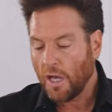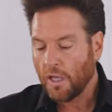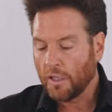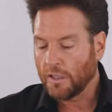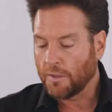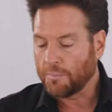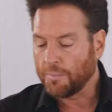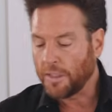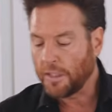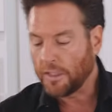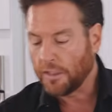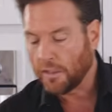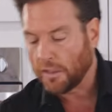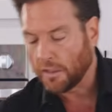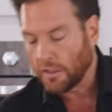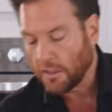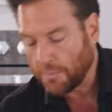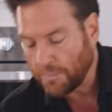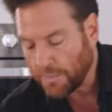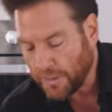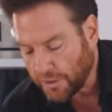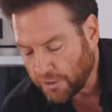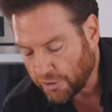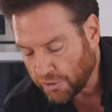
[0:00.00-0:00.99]
Let
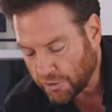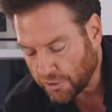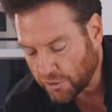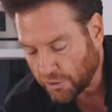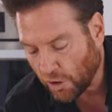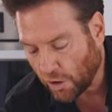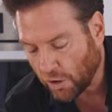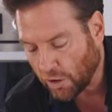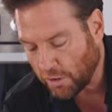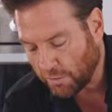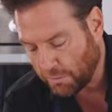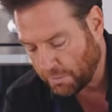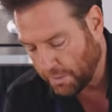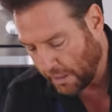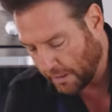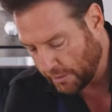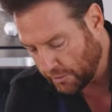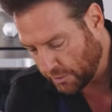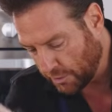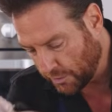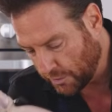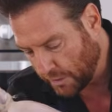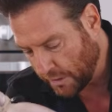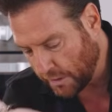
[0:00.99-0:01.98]
me start by
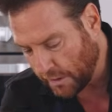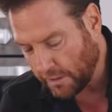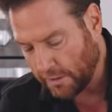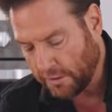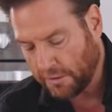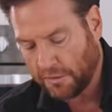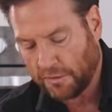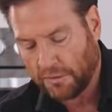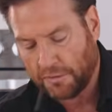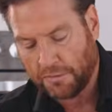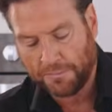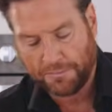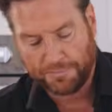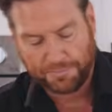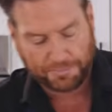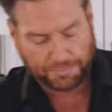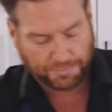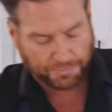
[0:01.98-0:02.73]
doing this.